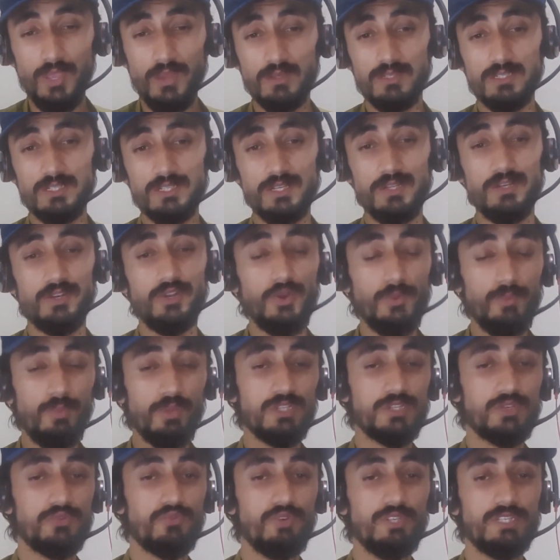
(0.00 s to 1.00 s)
And of
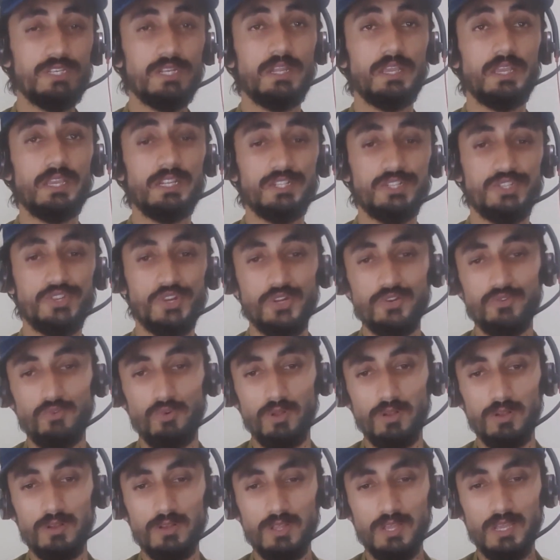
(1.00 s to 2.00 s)
dubious
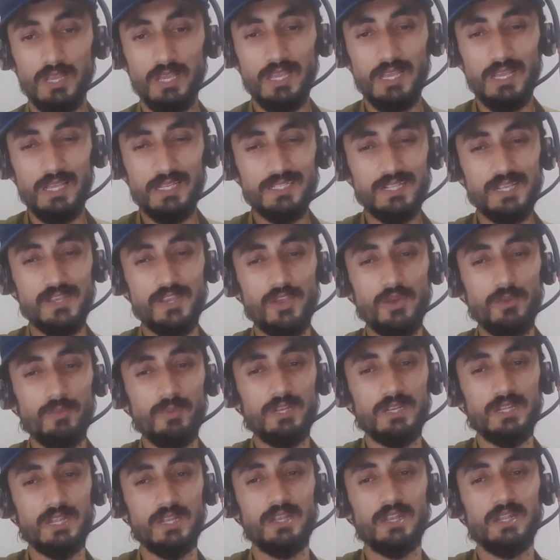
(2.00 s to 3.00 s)
reasoning in general
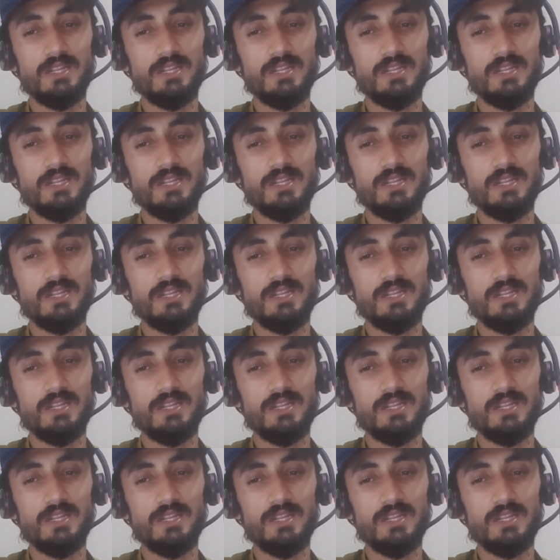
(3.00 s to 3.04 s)
is